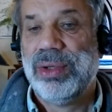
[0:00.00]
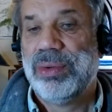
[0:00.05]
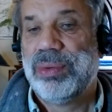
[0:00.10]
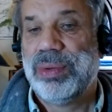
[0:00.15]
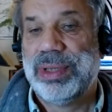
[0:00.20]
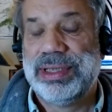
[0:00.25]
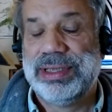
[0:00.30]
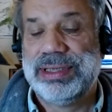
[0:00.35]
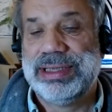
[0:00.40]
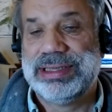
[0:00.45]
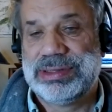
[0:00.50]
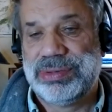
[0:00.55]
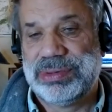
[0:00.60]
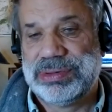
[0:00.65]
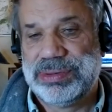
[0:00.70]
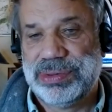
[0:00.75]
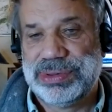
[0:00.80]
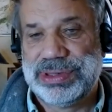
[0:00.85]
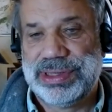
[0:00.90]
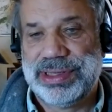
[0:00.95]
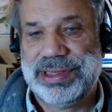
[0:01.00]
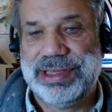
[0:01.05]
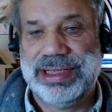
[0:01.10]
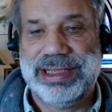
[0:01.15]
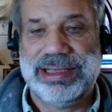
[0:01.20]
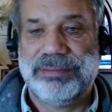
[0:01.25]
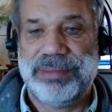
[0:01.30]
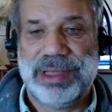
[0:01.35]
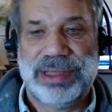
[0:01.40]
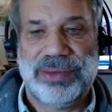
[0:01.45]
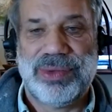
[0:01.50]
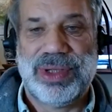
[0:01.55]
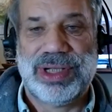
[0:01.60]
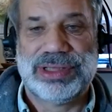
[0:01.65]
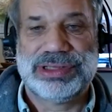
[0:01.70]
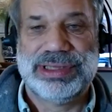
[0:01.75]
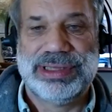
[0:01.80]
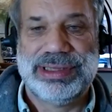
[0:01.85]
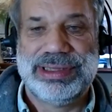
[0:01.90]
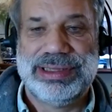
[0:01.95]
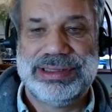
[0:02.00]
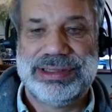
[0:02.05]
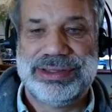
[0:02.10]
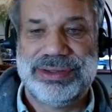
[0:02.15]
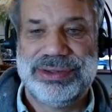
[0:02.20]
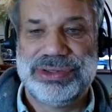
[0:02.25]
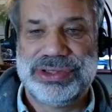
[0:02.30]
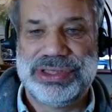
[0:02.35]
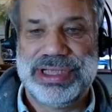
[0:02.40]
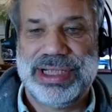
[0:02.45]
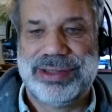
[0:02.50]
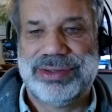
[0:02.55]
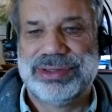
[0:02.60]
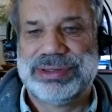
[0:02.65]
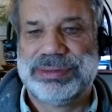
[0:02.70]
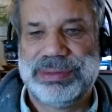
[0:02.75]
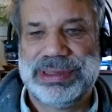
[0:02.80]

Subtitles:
what it is we're supposed to think by watching these news channels,